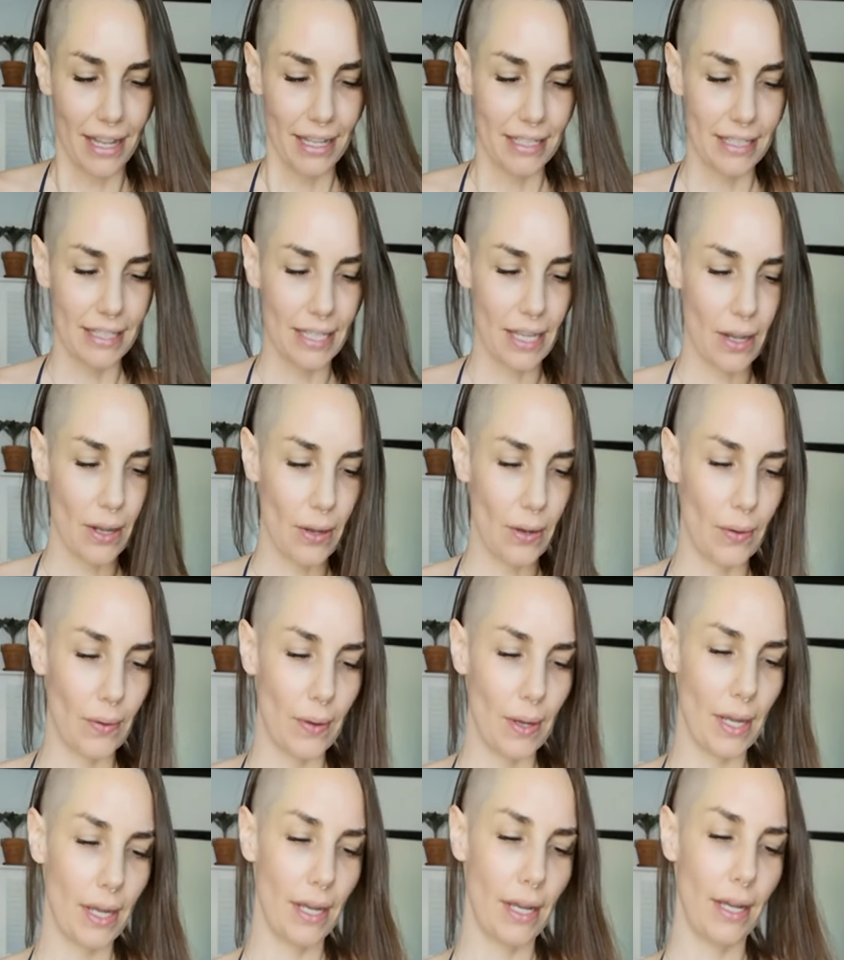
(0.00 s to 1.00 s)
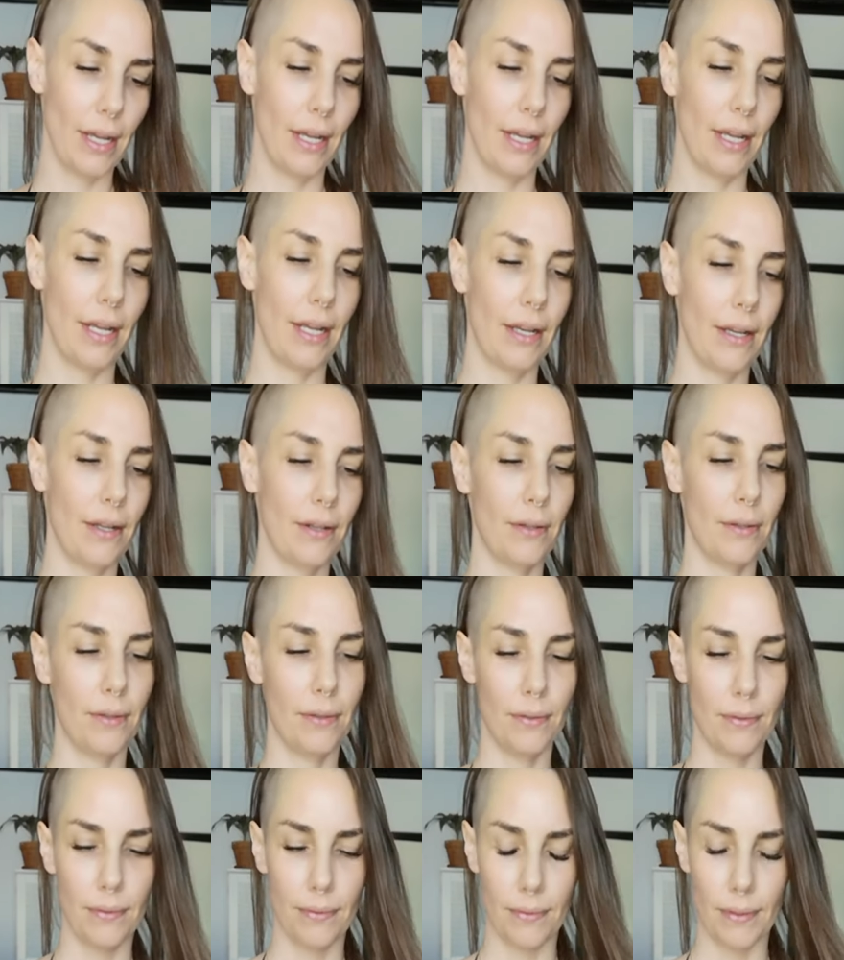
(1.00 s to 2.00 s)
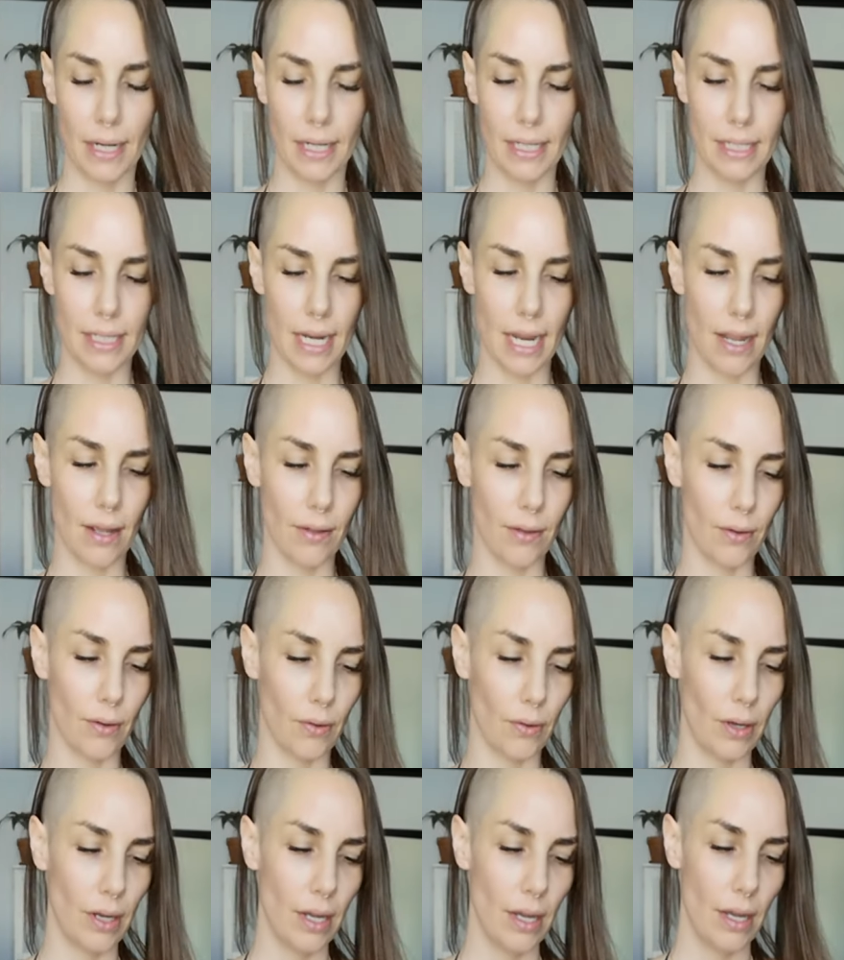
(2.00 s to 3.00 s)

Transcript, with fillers: So, right now,